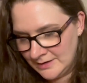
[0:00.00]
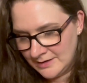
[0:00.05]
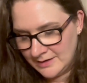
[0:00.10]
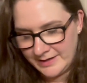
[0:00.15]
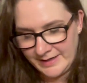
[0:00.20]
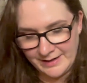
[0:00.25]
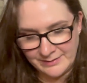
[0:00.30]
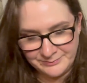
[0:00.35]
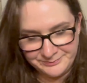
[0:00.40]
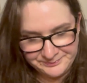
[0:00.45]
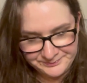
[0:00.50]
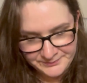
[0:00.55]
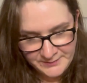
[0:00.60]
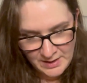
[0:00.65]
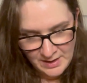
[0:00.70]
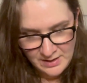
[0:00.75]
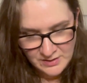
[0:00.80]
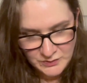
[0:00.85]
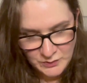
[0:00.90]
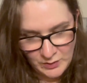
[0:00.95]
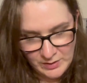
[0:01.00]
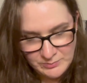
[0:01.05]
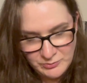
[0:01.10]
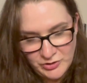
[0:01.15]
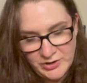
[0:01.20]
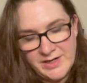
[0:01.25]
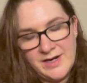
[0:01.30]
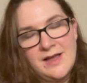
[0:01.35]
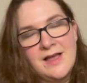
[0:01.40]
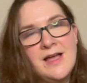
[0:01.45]
Yeah, sorry, I'm
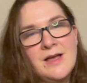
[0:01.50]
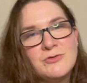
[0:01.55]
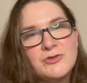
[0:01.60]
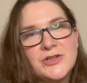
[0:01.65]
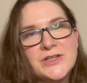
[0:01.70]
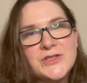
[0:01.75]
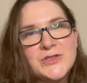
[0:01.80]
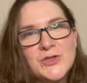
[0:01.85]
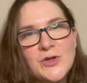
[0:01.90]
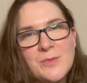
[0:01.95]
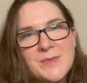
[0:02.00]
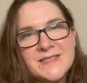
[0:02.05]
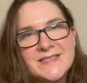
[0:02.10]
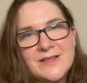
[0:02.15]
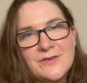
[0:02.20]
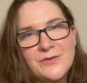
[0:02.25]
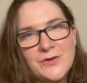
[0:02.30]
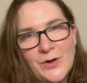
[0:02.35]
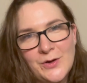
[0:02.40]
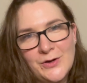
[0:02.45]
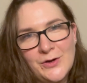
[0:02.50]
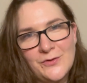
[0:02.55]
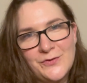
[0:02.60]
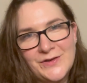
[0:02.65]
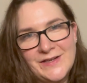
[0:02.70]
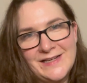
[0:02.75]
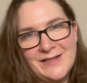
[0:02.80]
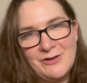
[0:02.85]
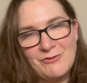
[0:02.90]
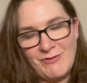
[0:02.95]
trying to stop myself going
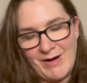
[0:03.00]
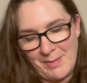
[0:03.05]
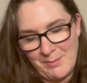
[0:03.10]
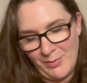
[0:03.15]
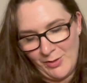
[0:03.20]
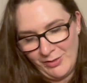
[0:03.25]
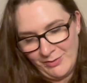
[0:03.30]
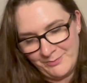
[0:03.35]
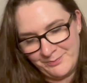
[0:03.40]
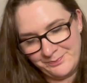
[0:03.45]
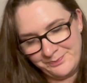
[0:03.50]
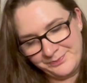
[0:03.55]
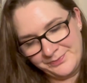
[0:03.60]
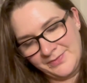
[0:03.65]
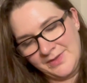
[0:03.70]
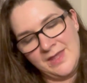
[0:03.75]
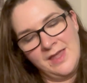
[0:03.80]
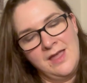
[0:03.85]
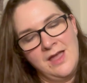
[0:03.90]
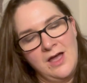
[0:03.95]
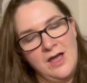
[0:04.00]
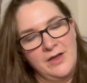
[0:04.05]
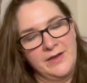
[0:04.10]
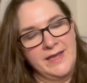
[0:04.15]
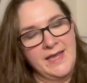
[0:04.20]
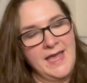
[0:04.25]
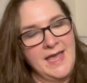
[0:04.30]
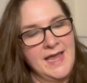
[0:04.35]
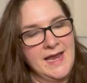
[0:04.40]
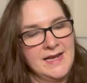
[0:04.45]
off in a little ramble.
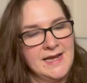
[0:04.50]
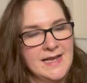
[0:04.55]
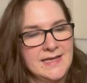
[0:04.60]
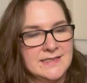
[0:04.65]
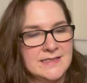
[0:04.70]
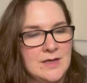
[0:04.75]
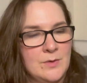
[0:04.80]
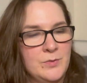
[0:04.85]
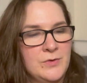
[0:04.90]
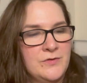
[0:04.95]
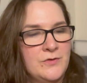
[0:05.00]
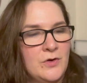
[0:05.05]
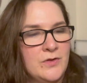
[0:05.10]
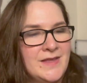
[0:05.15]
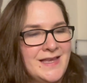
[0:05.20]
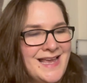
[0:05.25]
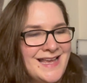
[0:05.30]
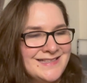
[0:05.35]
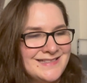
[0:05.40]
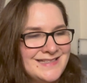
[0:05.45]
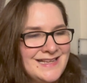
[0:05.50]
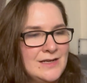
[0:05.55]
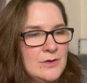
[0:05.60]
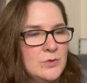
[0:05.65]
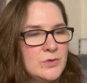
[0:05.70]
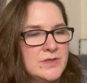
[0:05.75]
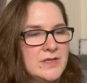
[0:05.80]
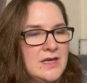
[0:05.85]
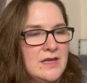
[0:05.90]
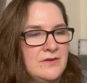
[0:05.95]
Okay, next up we've got the Estee
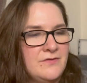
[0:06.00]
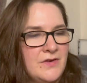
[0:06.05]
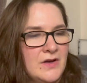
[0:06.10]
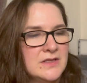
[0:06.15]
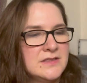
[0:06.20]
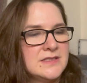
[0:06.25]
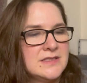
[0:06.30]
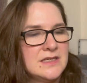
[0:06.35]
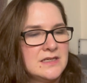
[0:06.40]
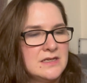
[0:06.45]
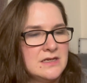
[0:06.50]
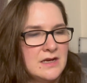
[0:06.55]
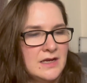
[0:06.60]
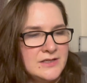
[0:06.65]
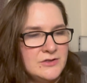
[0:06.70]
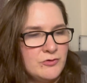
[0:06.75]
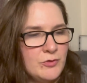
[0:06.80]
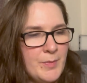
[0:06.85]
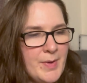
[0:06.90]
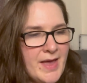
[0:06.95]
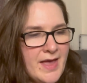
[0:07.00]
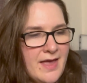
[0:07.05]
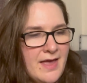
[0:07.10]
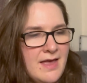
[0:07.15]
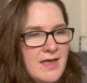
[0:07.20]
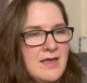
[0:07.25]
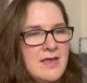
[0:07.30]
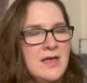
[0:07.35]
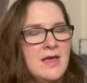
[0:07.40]
Lauder Advanced Night Repair.